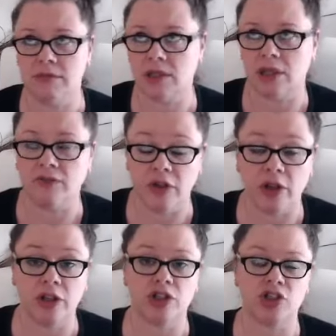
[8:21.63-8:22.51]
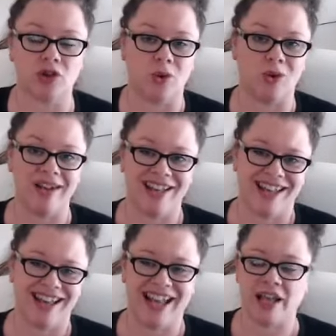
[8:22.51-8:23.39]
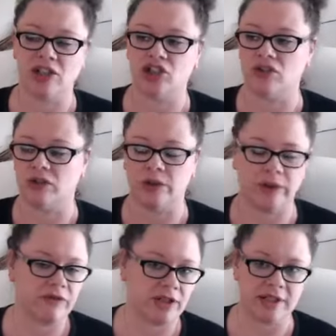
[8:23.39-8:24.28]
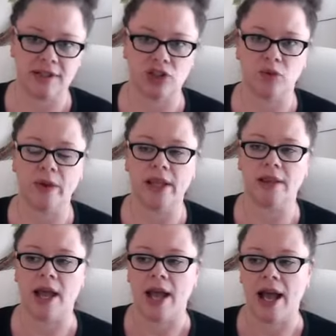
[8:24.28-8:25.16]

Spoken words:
Converge or Acacia or whoever it is that you're with